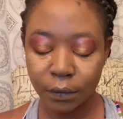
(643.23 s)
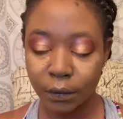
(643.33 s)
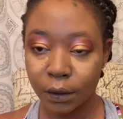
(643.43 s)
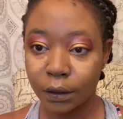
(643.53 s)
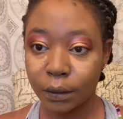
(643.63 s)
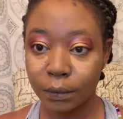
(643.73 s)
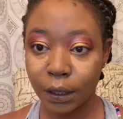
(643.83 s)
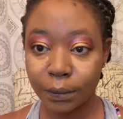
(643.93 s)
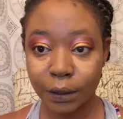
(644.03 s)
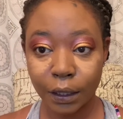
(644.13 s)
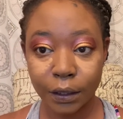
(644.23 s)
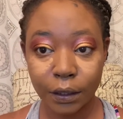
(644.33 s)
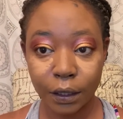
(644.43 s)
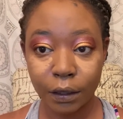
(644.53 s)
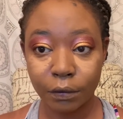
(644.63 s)
Sometimes I can
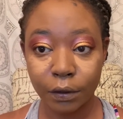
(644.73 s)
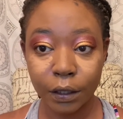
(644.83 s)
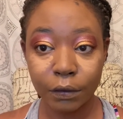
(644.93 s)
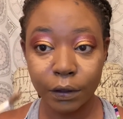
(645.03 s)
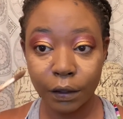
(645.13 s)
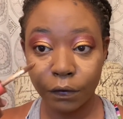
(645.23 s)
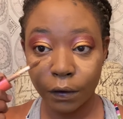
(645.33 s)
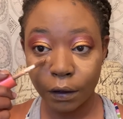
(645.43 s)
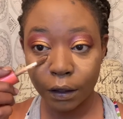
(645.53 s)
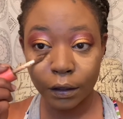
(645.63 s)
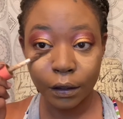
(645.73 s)
take it really, really far.